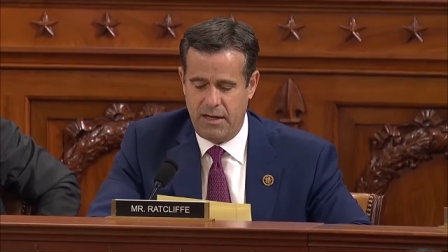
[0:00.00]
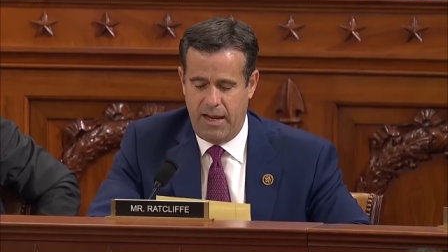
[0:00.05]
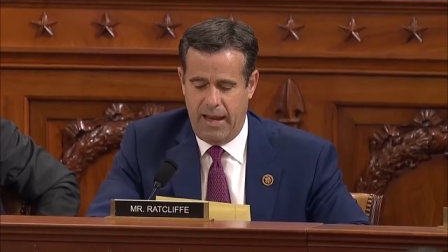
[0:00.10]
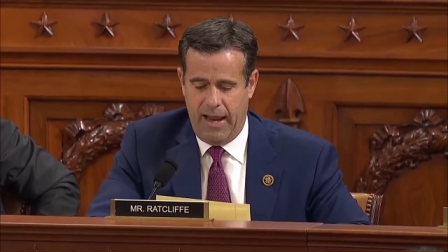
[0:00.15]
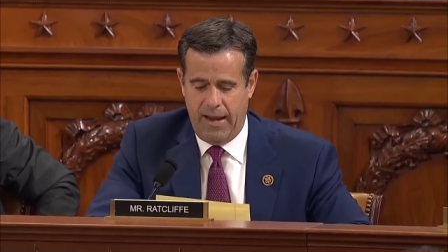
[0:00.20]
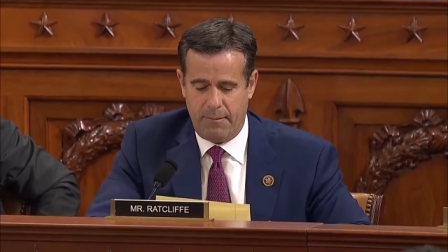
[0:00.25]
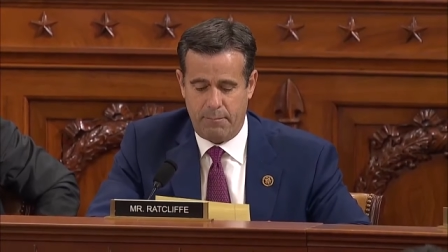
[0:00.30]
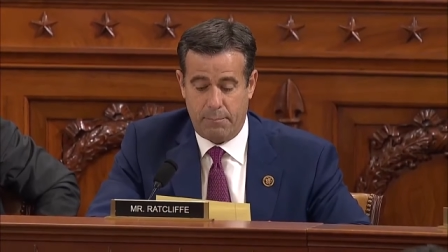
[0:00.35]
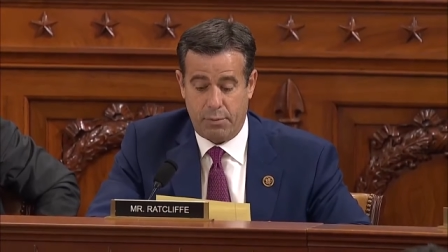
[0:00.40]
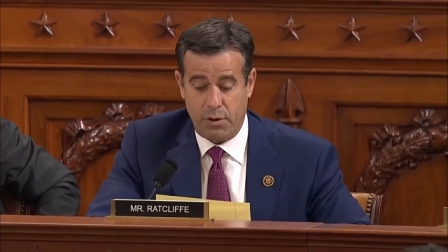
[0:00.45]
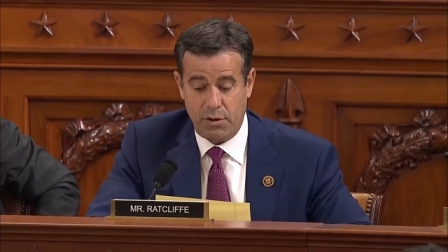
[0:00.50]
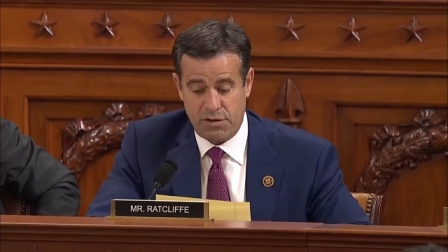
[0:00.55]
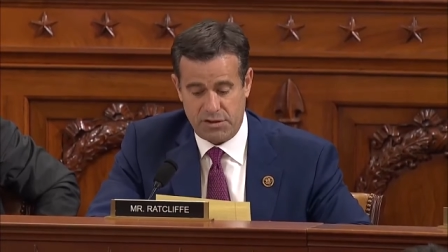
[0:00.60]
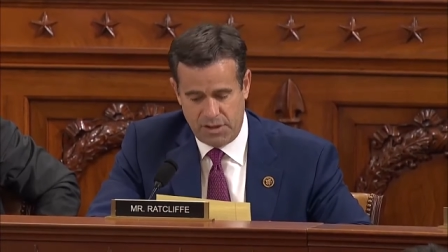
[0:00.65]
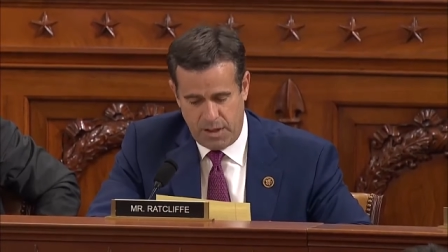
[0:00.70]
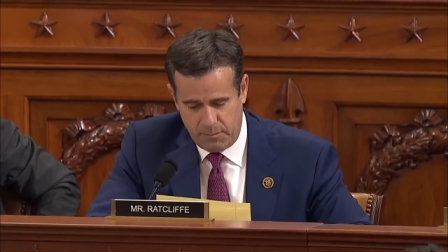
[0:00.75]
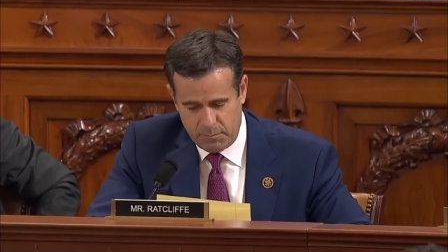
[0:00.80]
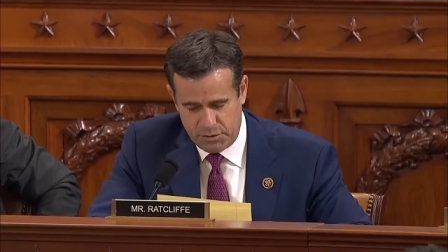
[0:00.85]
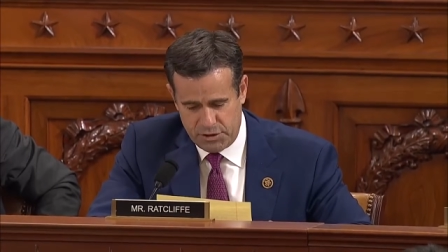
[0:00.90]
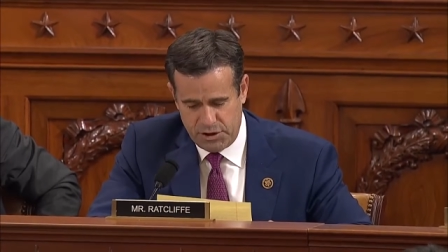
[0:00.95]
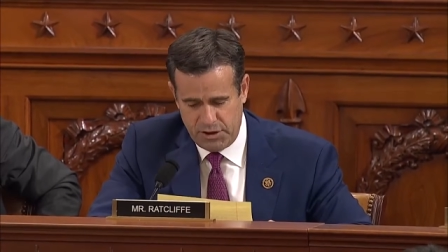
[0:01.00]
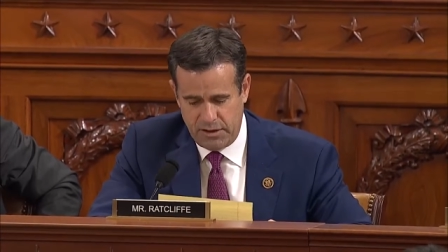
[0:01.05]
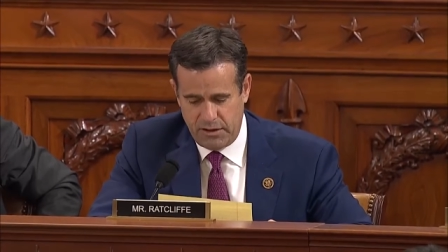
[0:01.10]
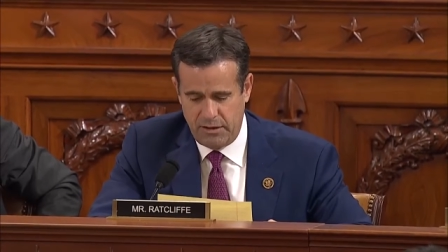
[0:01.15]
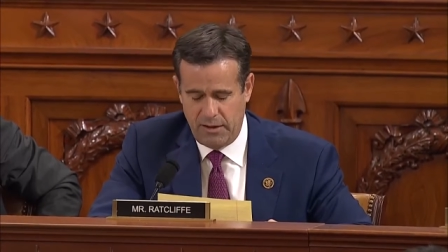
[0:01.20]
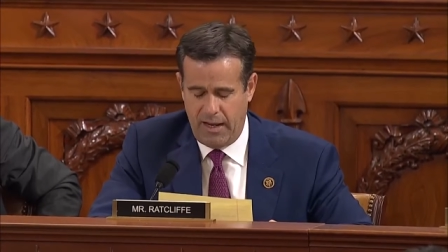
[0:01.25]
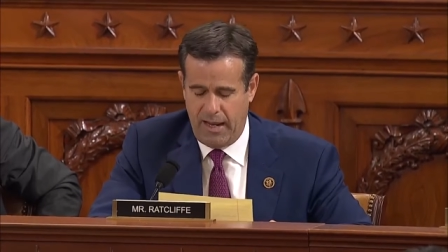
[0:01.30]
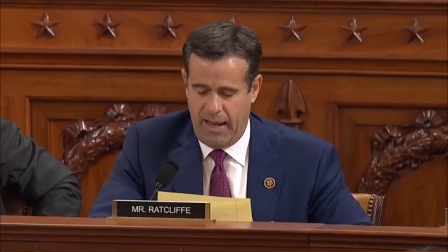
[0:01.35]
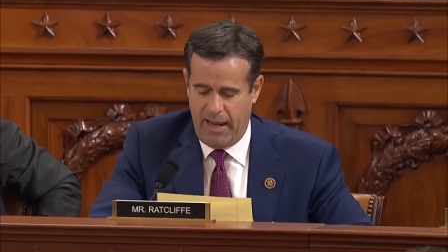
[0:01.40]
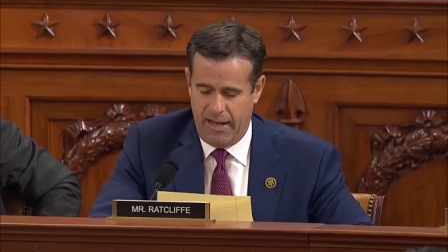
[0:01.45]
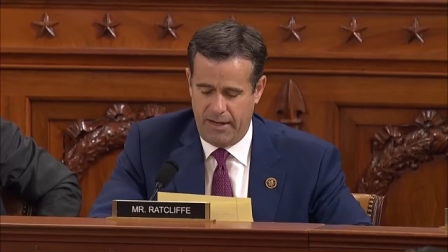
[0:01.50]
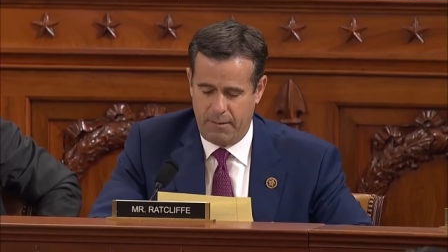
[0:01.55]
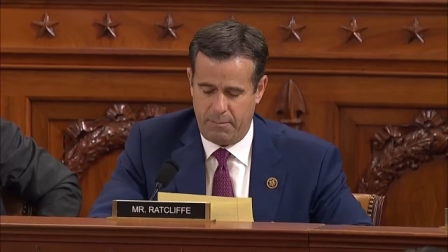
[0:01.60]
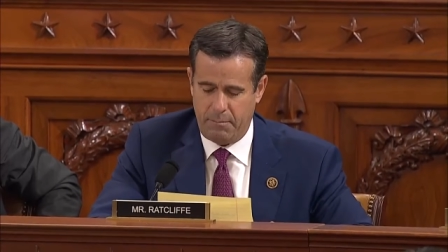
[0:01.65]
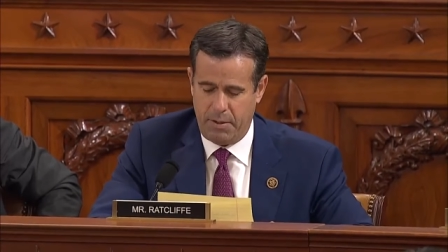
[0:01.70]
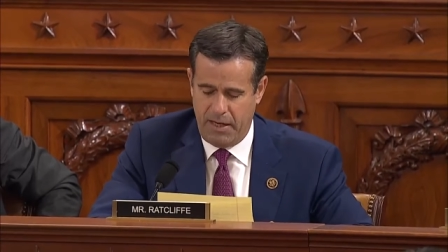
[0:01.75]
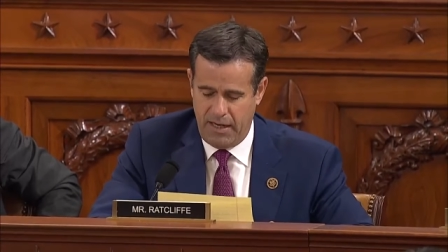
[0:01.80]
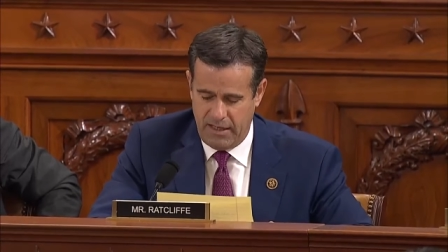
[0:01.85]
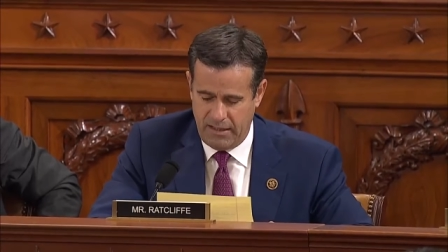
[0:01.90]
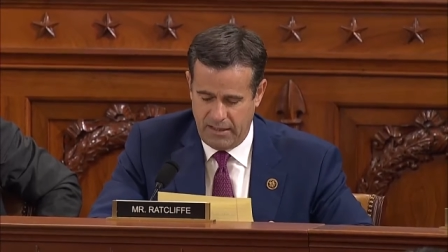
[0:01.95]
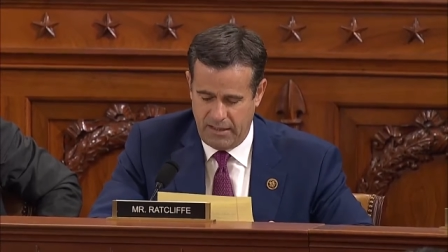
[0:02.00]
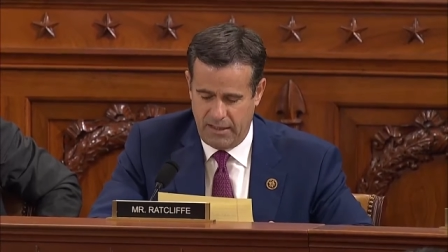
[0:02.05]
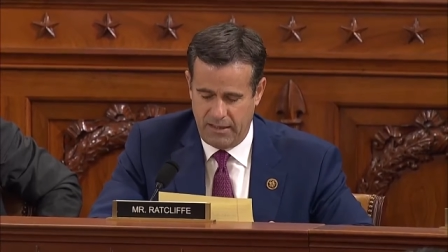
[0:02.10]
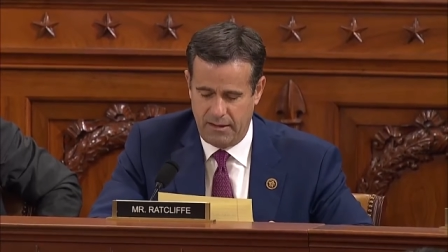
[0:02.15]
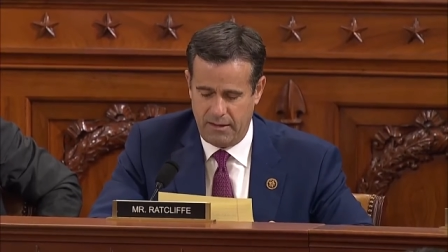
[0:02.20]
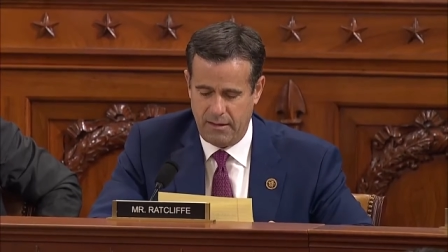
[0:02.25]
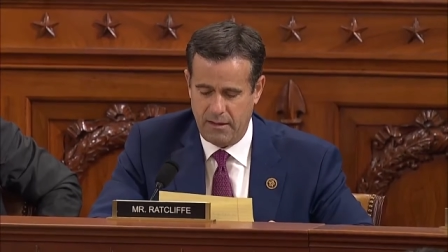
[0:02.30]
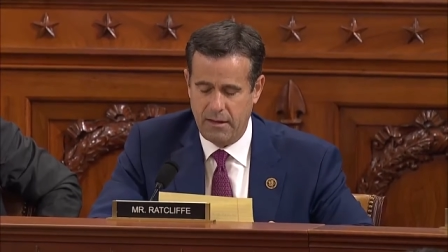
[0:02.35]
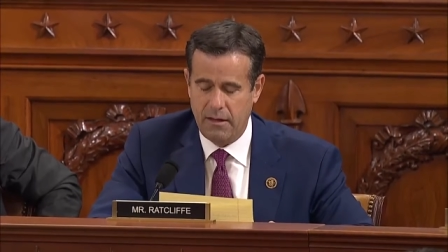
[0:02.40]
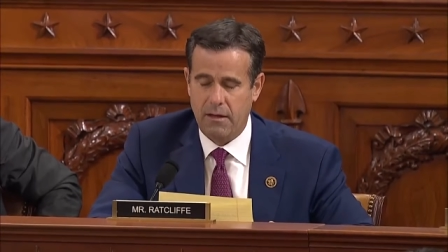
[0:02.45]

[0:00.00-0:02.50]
and presumption and opinion,